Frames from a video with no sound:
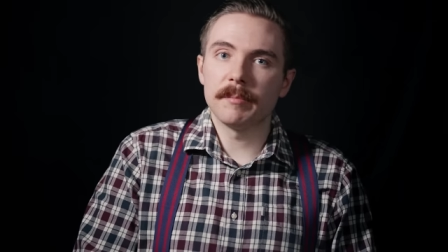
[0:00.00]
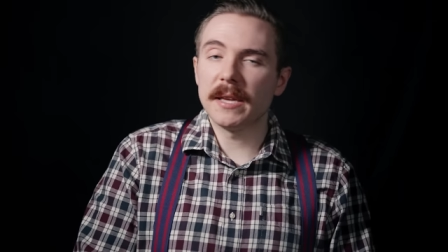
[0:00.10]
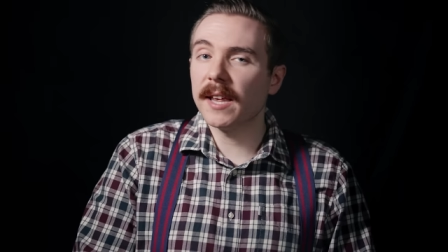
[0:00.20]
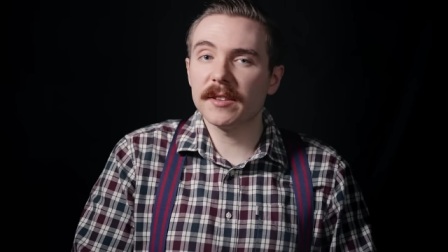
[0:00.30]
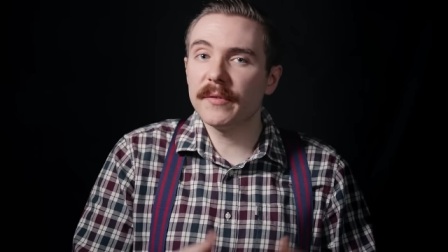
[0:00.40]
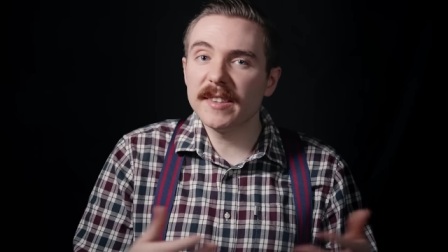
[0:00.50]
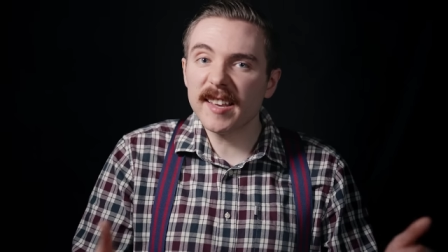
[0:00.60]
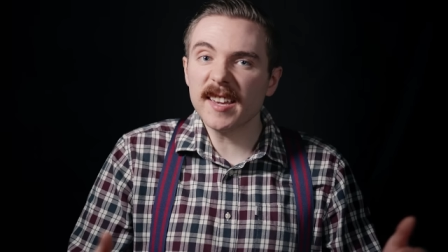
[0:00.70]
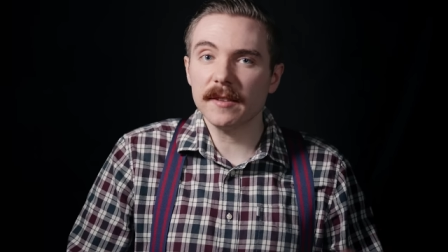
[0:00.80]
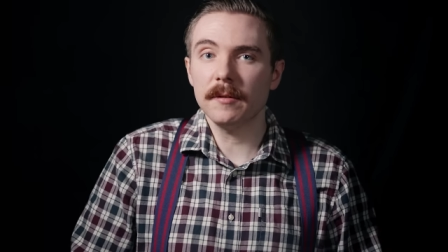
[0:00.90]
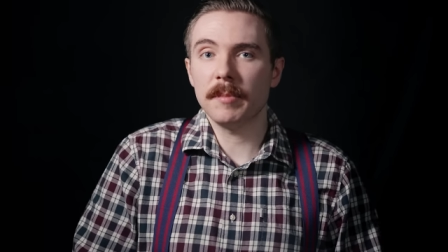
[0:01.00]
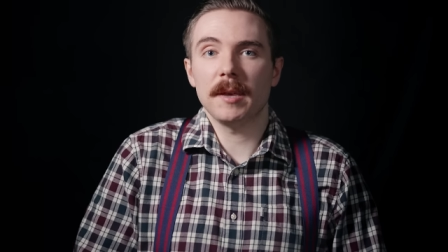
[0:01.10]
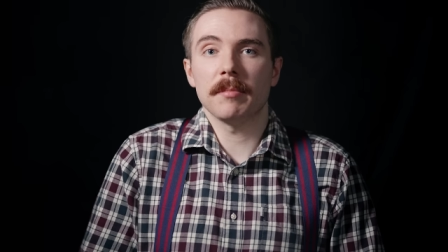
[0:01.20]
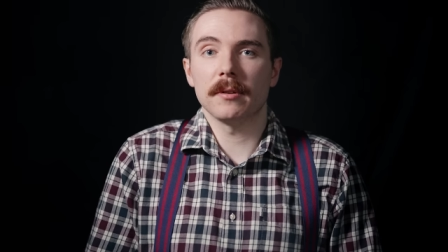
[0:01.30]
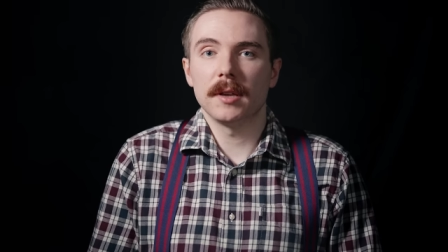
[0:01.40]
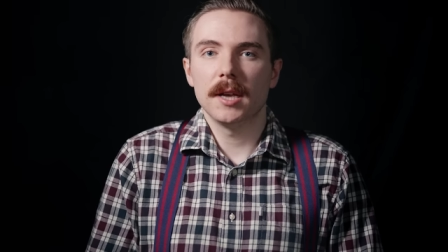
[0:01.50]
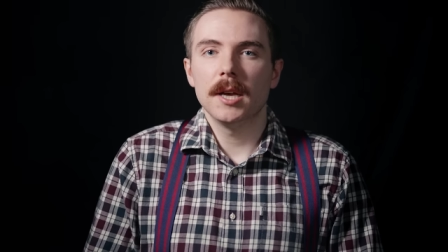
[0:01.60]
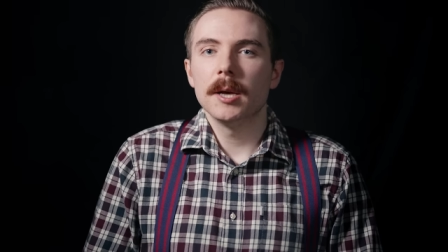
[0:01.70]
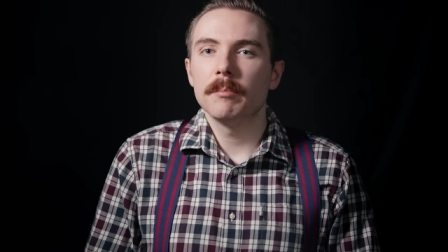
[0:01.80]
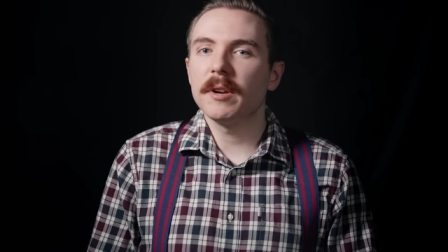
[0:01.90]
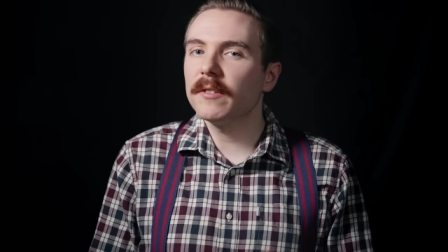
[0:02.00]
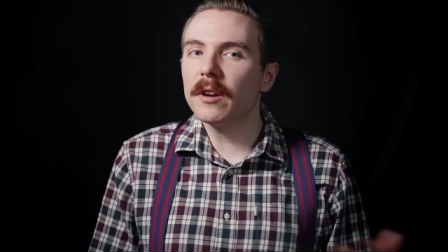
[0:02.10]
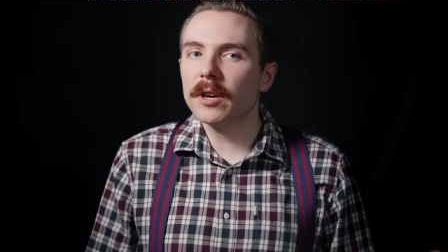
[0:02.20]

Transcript: be less of a dick to people, but it's not